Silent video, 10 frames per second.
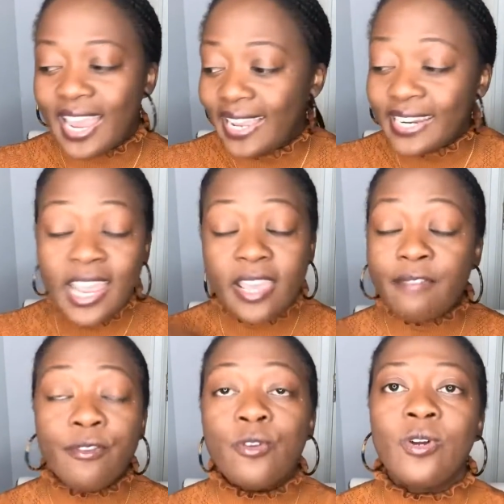And
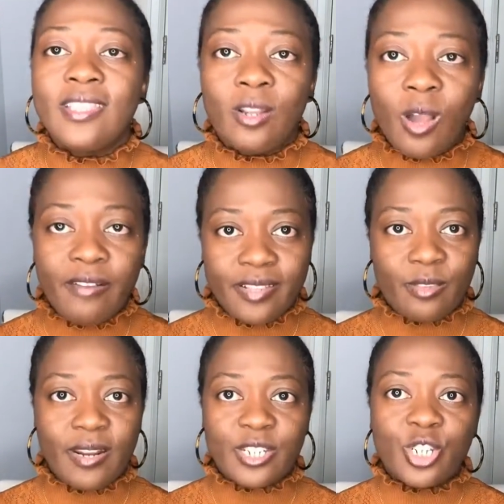if you know the law of
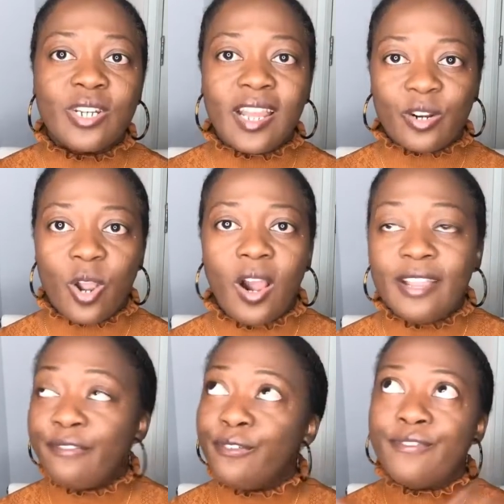attraction at all,
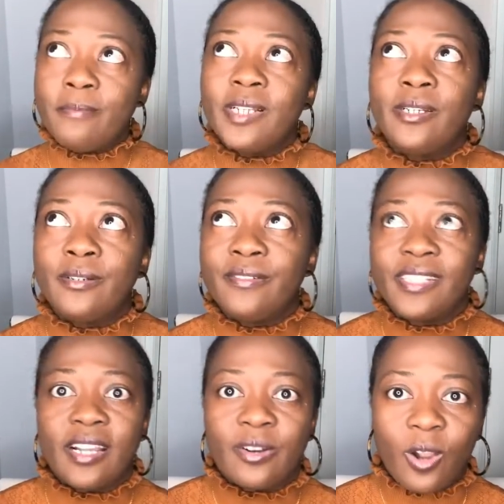if you're familiar
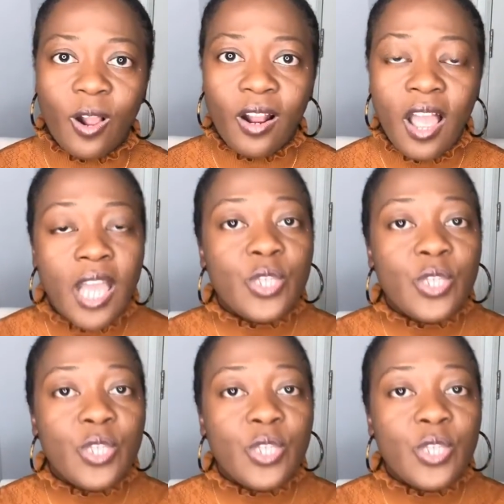with it at all,